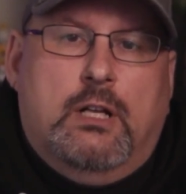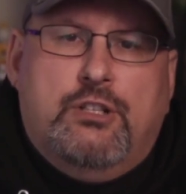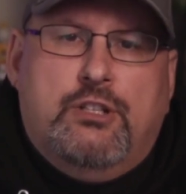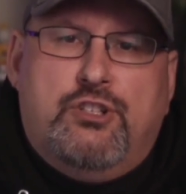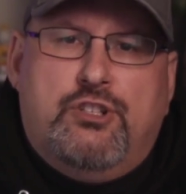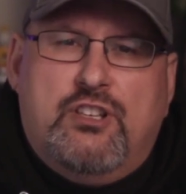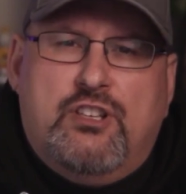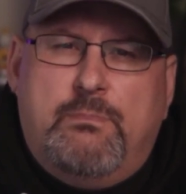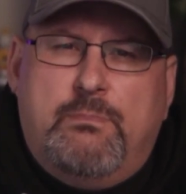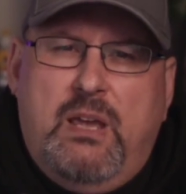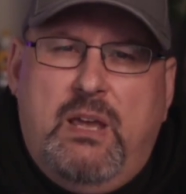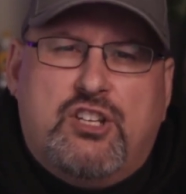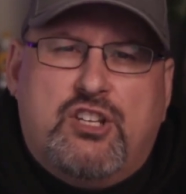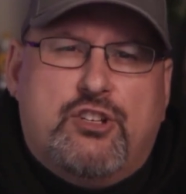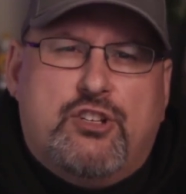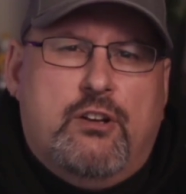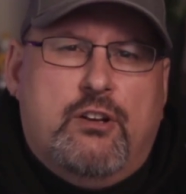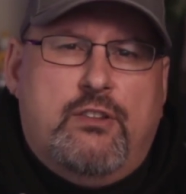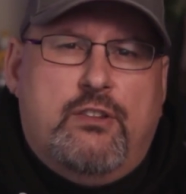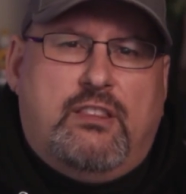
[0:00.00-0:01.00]
Just make
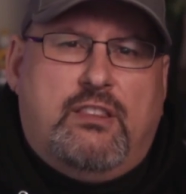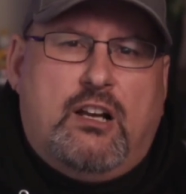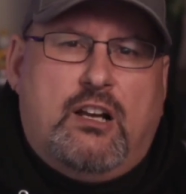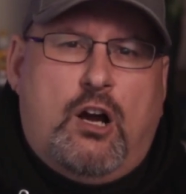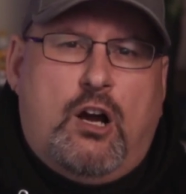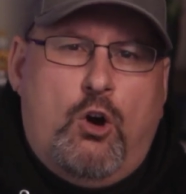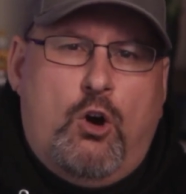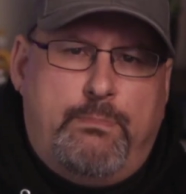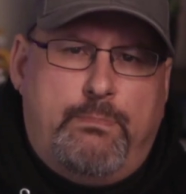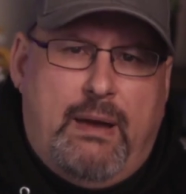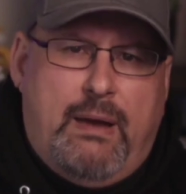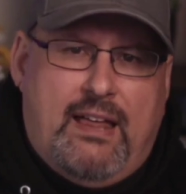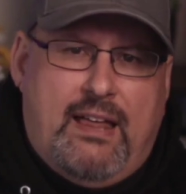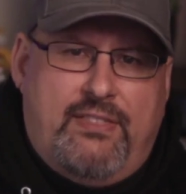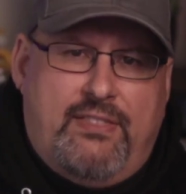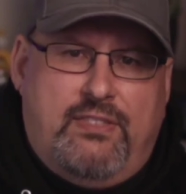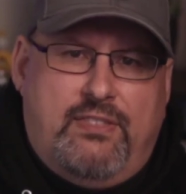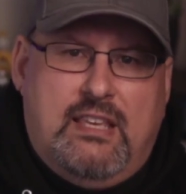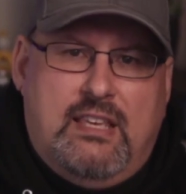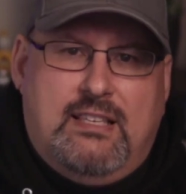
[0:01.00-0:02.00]
sure that the code
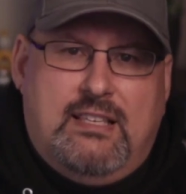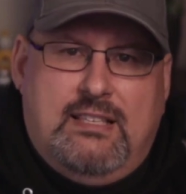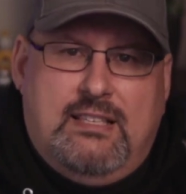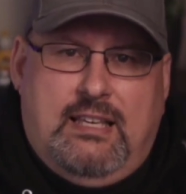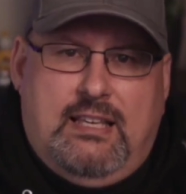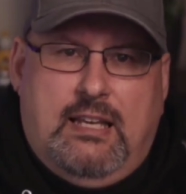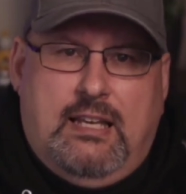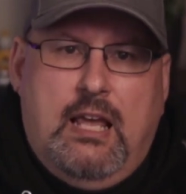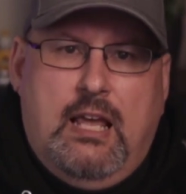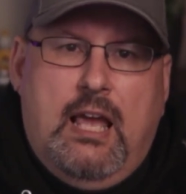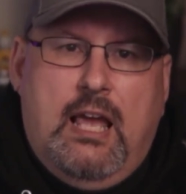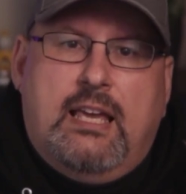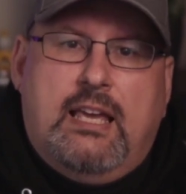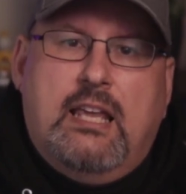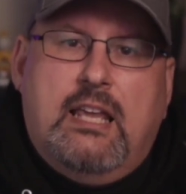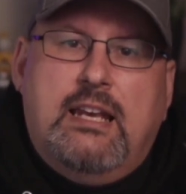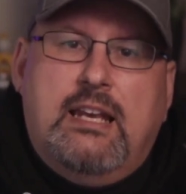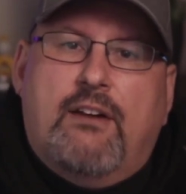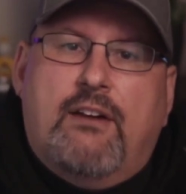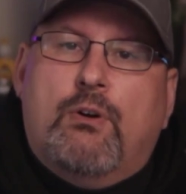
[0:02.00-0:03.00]
path that this is in
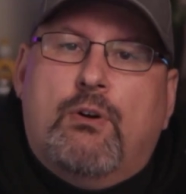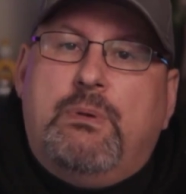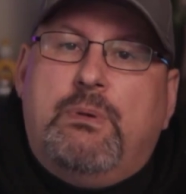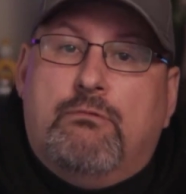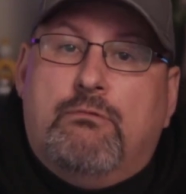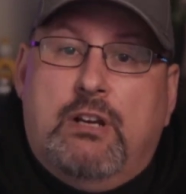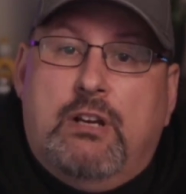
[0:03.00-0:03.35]
can never be